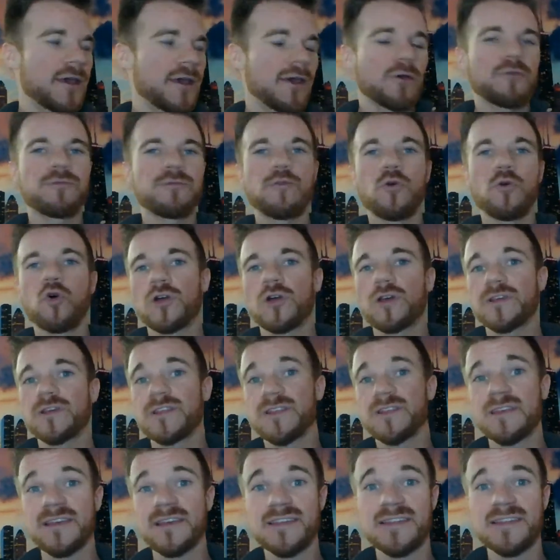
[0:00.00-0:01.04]
4,
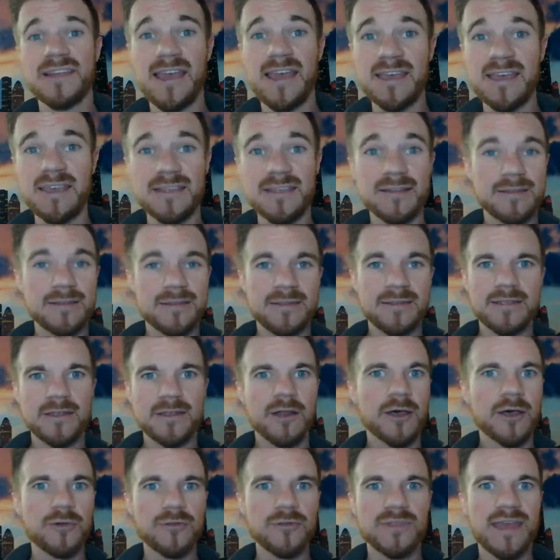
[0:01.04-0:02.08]
6, 8,
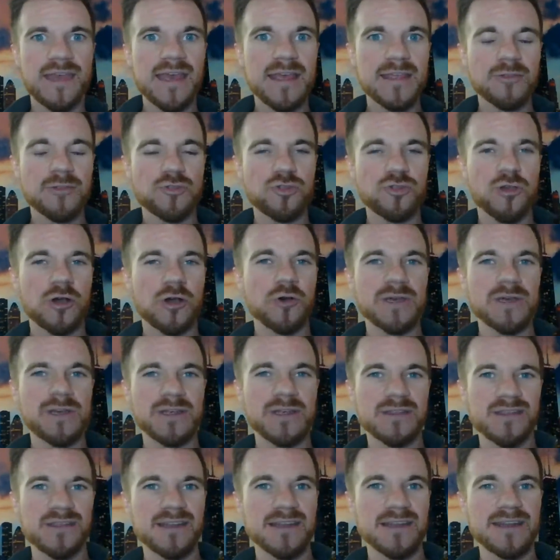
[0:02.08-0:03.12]
10 showings
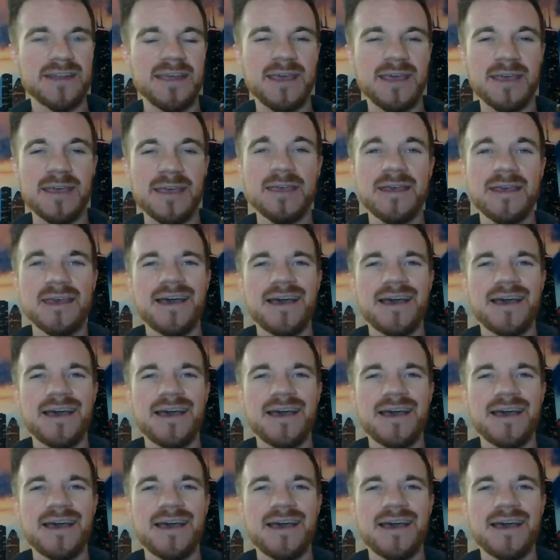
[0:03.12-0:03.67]
in a day.